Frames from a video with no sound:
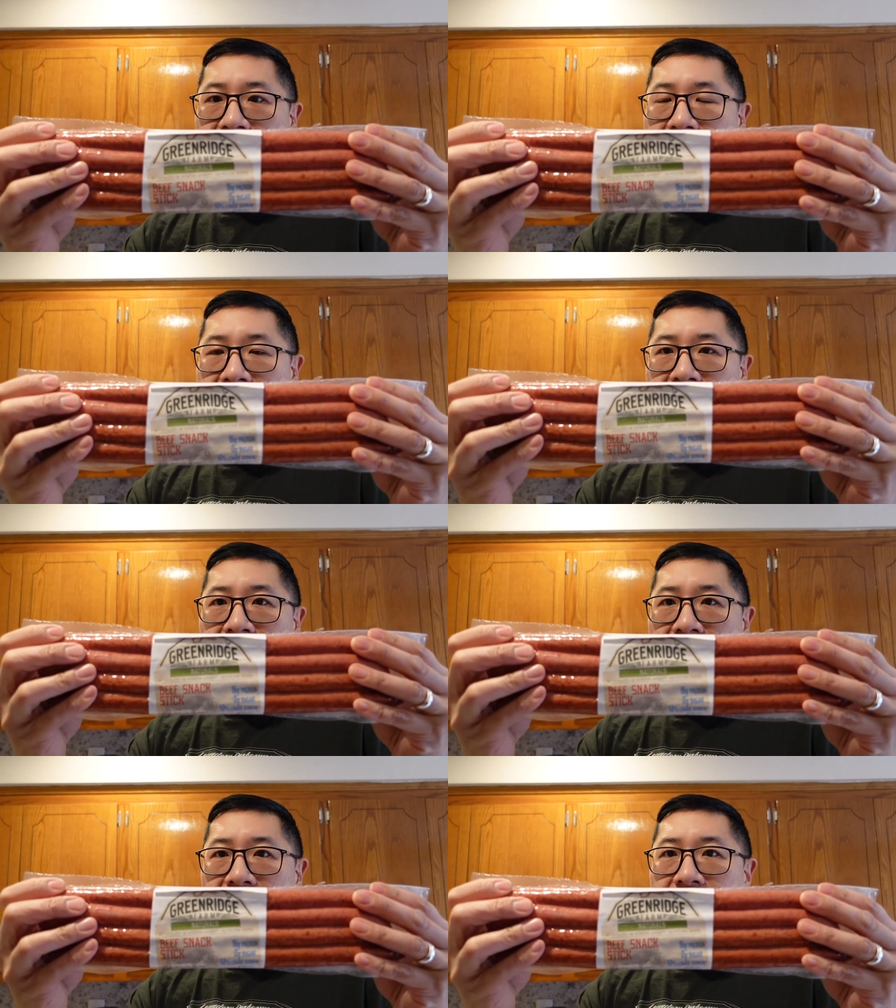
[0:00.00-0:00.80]
They
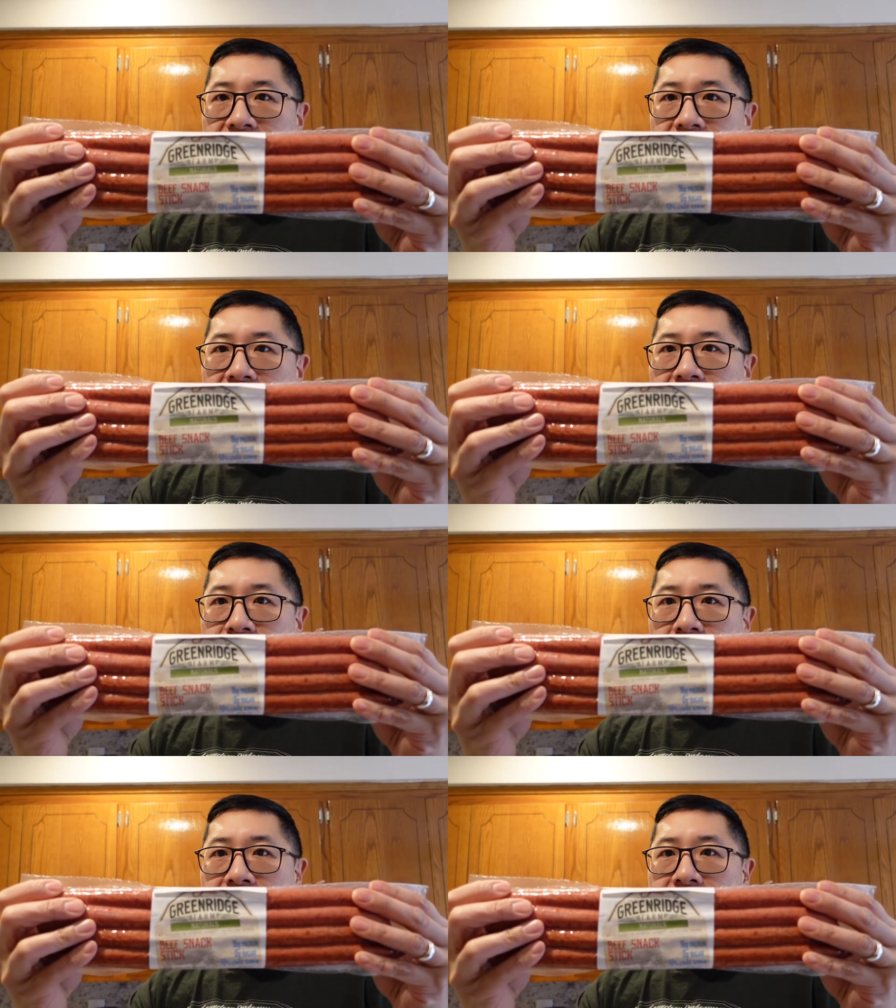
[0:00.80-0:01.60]
are a
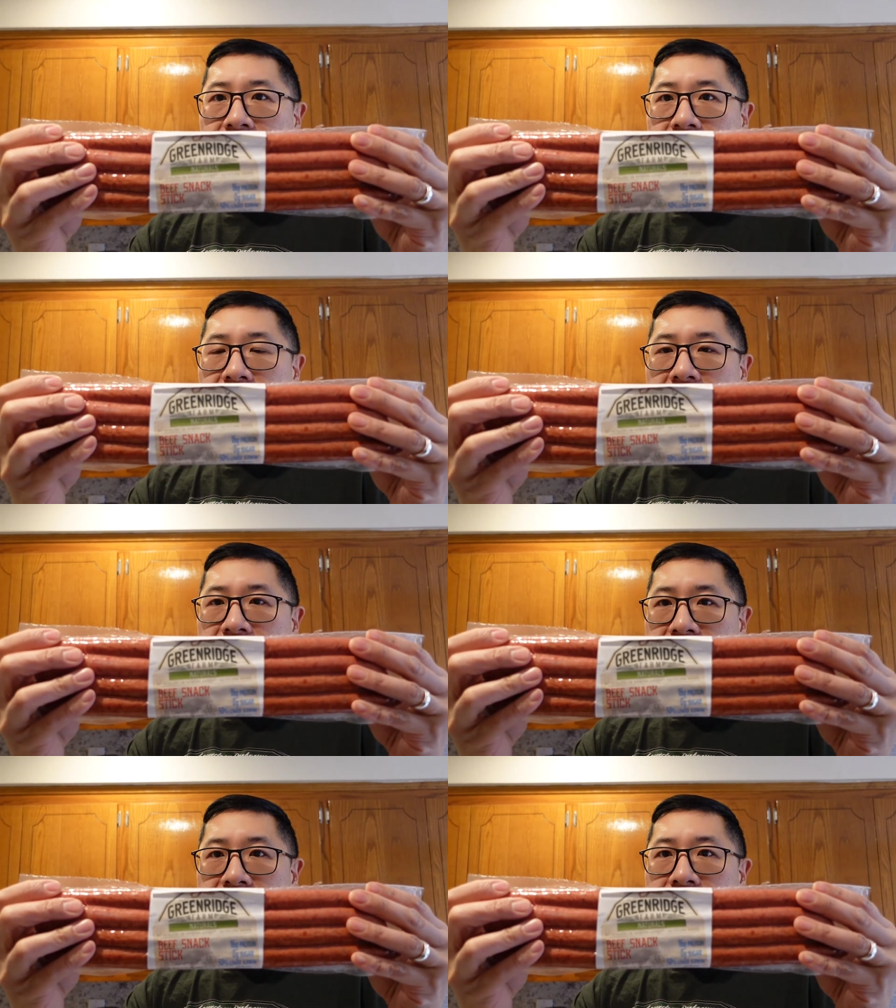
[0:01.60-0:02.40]

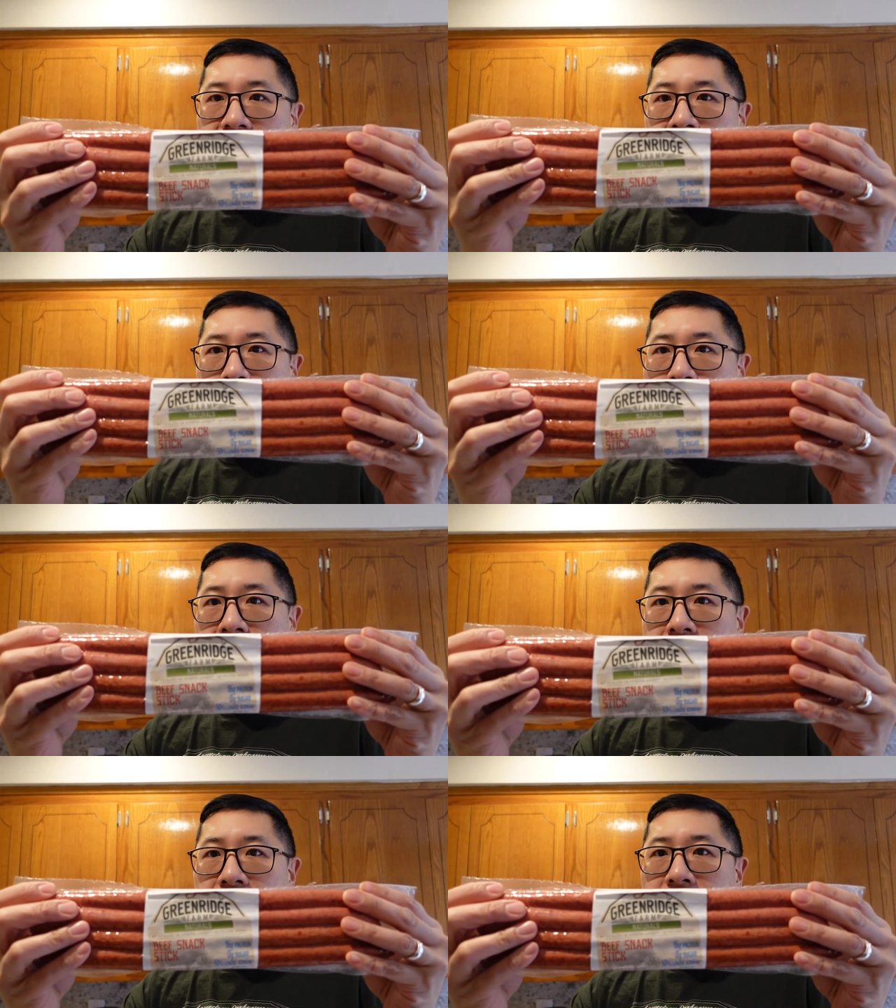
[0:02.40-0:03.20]
ready-to-eat,
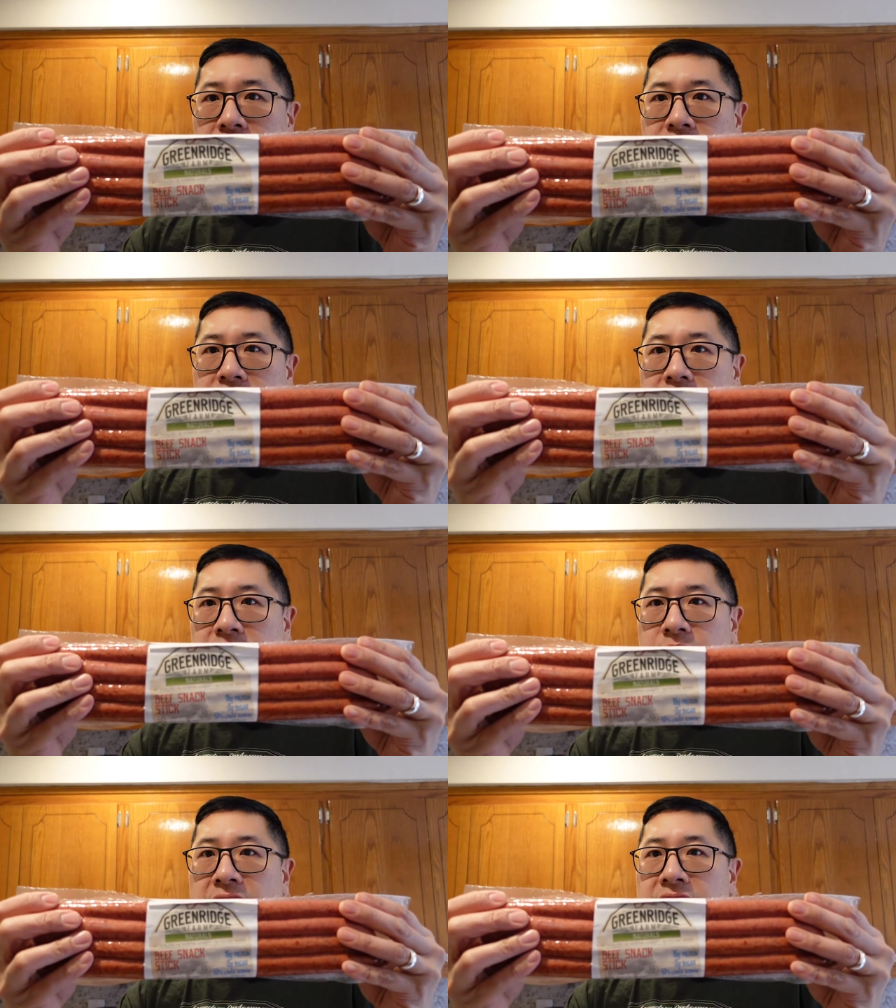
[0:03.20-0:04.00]
pre-cooked
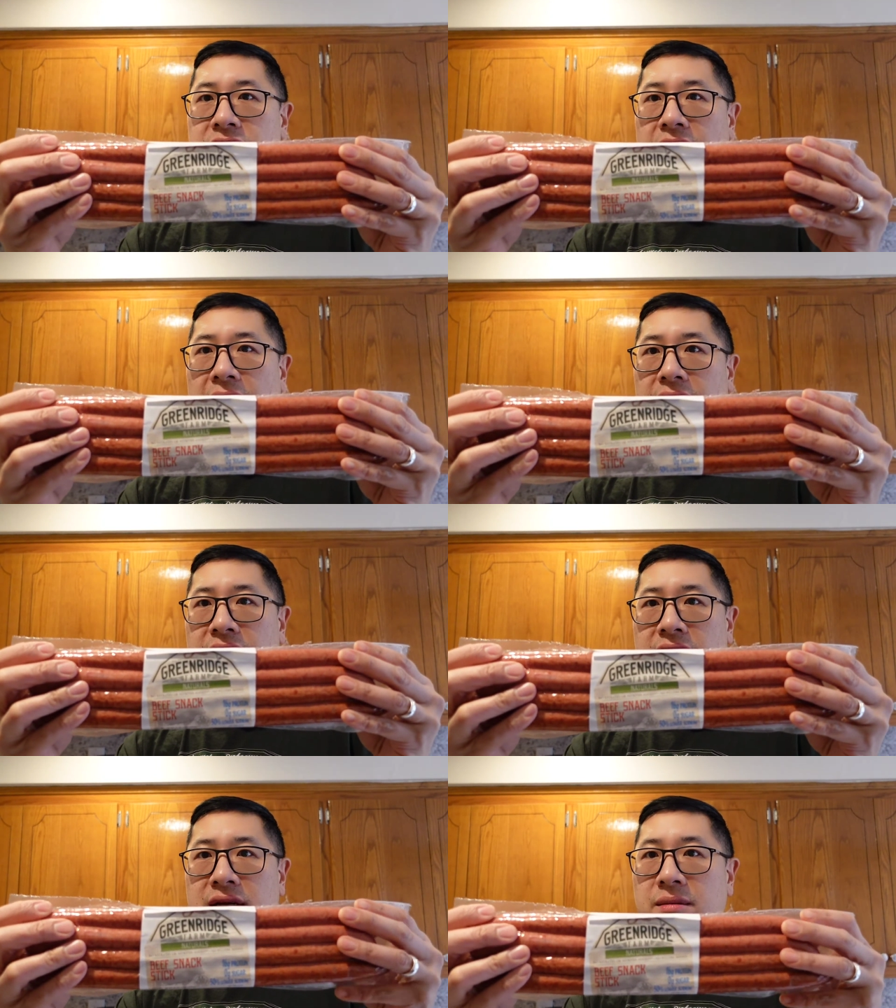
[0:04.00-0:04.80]
meat snack,
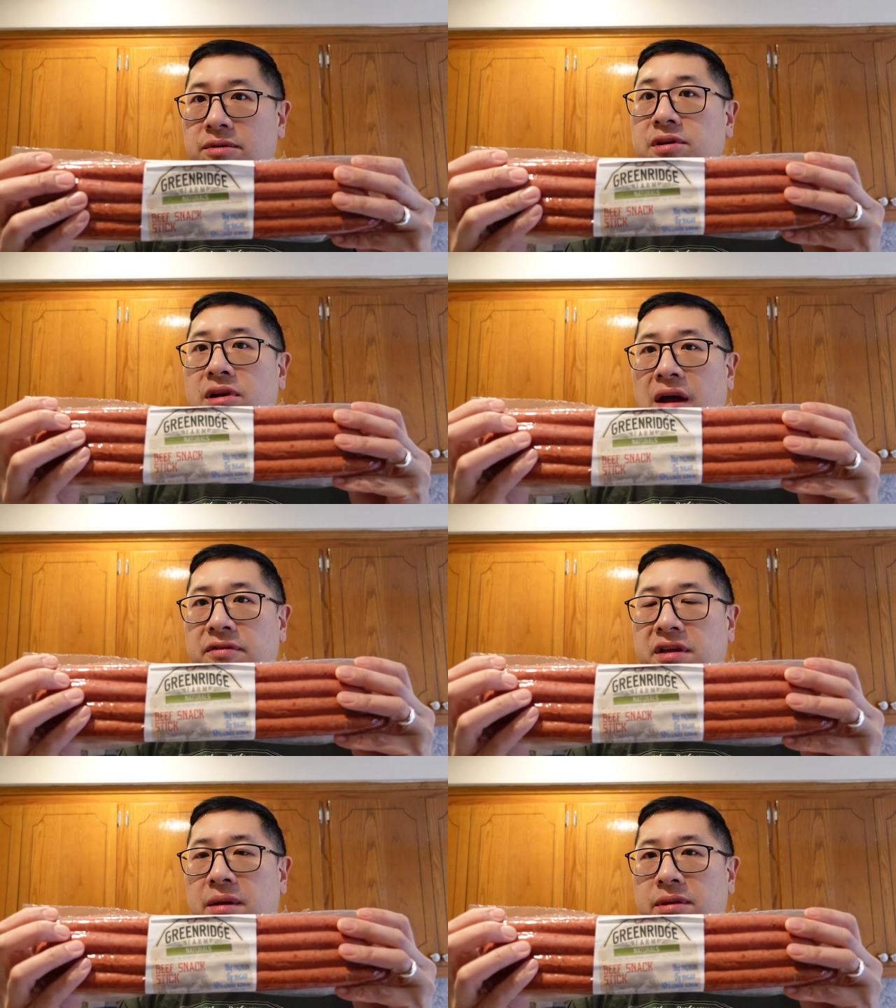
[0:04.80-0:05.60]
but you have
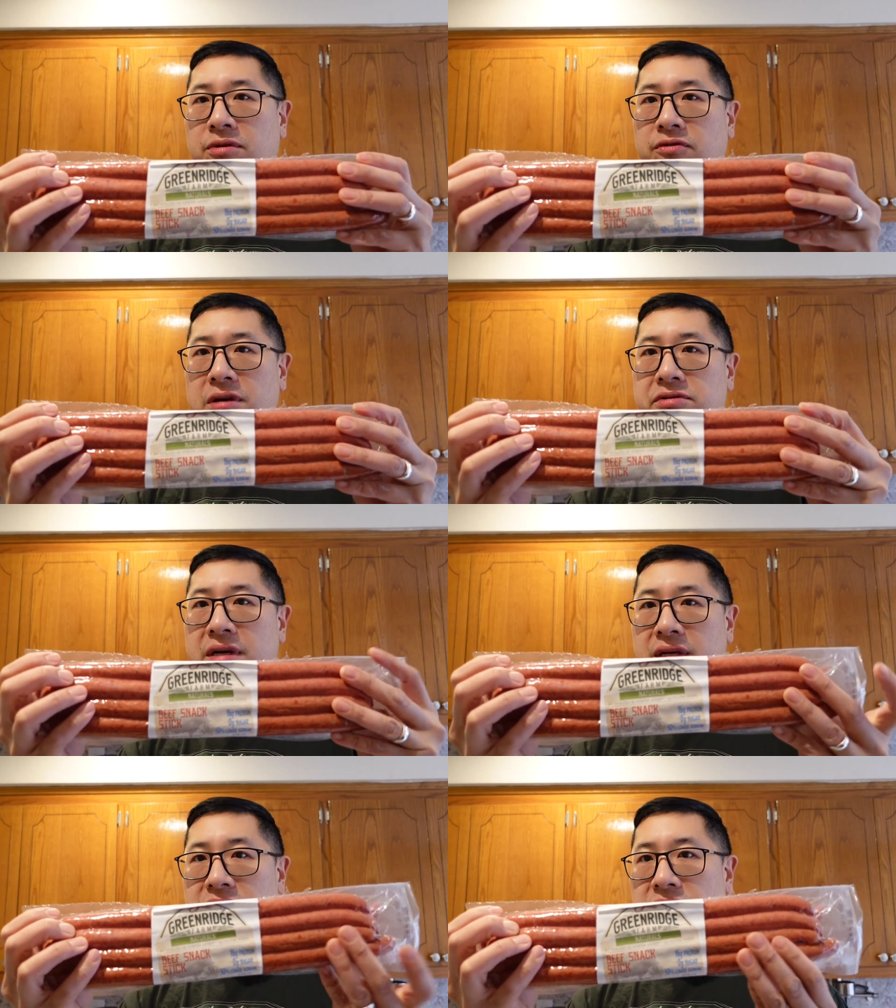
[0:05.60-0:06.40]
to keep them
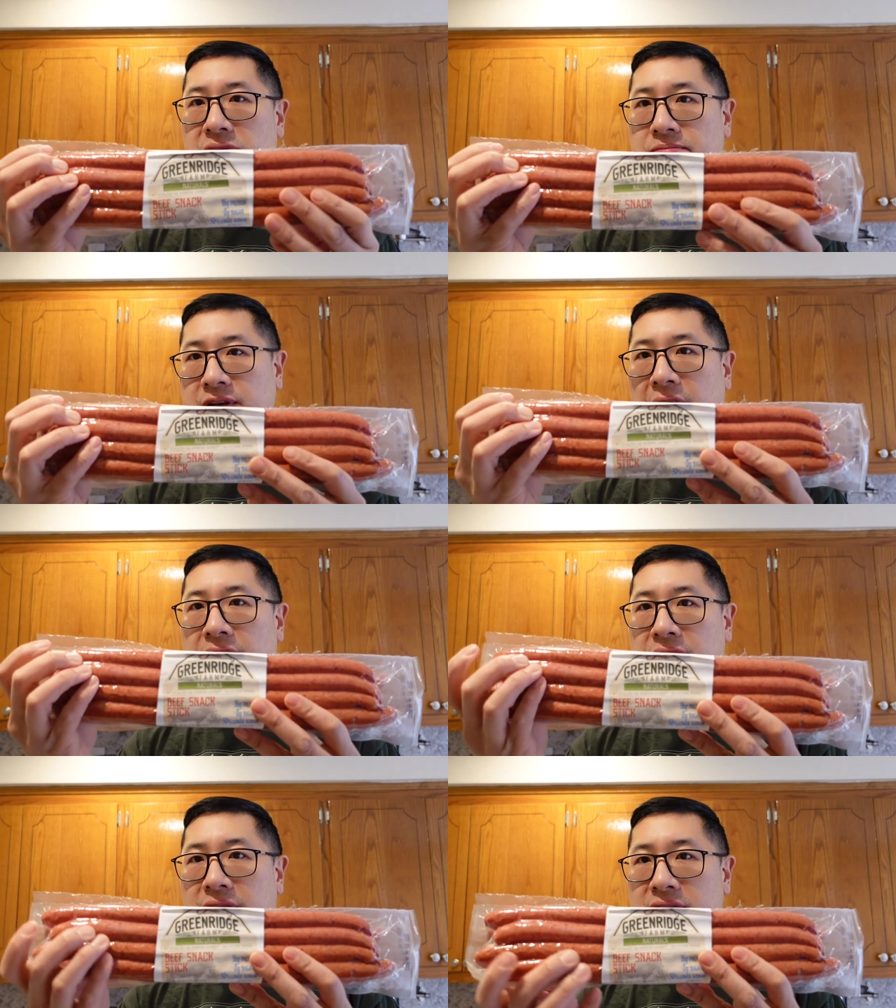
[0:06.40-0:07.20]
refrigerated. So they're kind
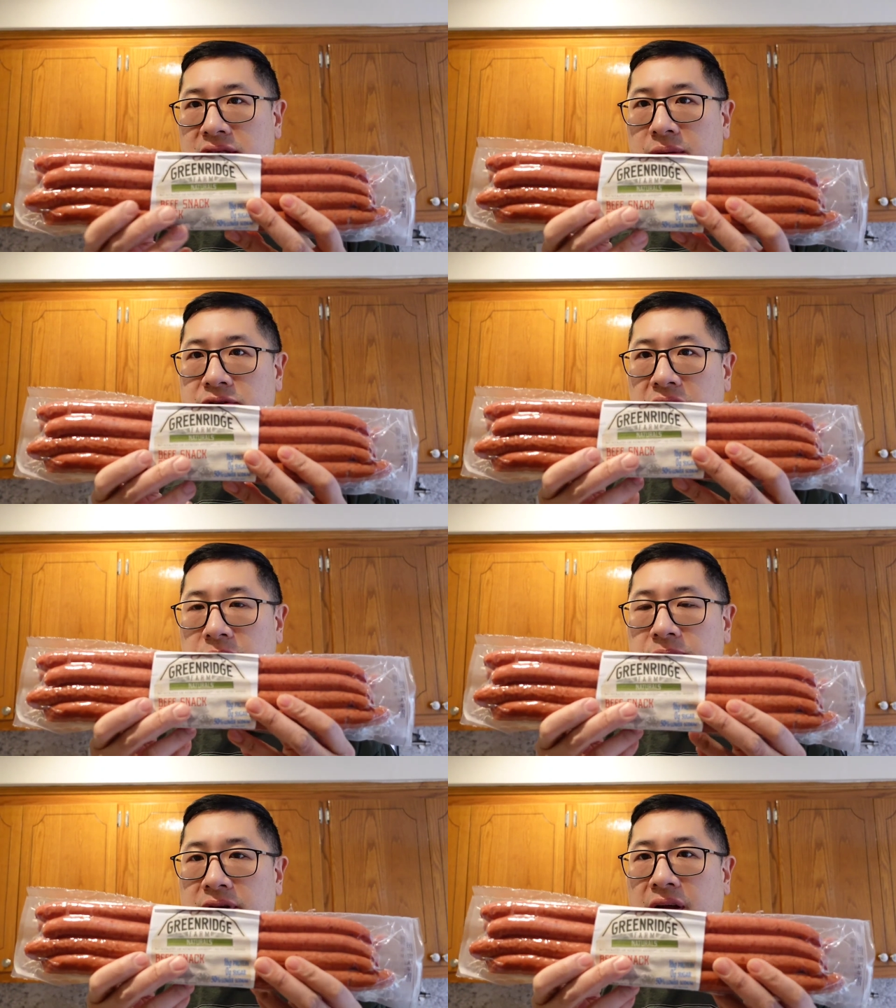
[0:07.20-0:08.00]
of like a Slim
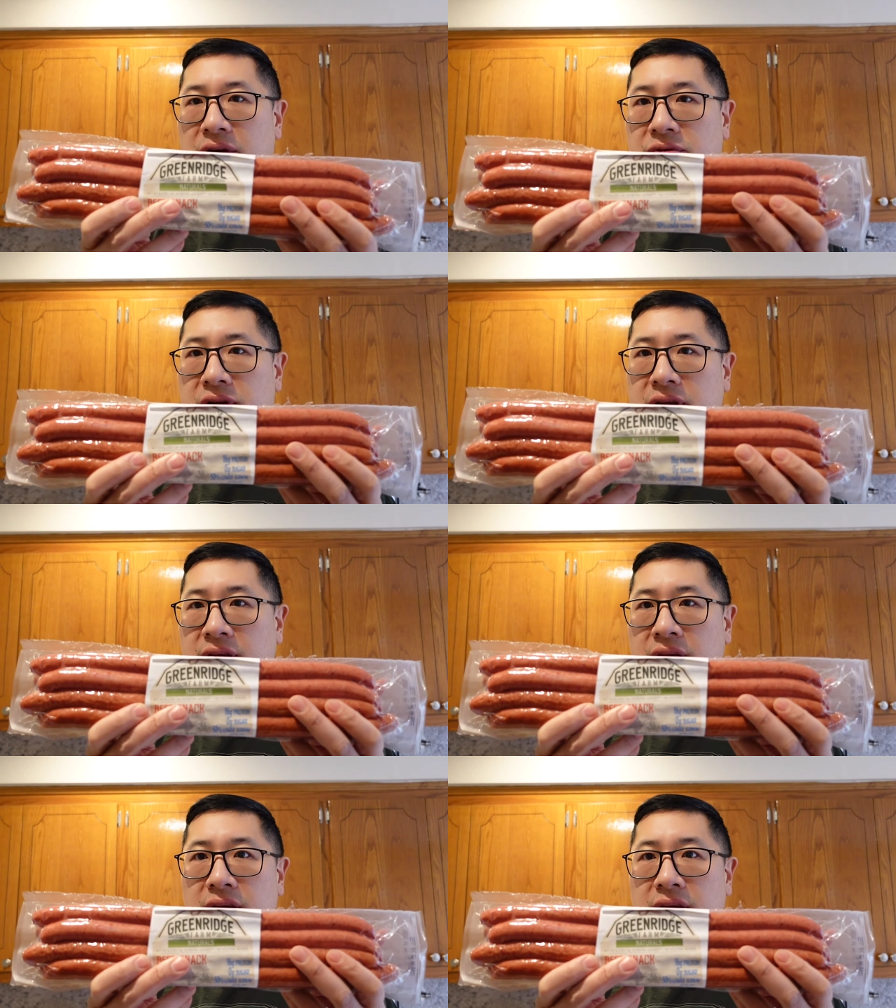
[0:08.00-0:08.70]
Jim, but not really.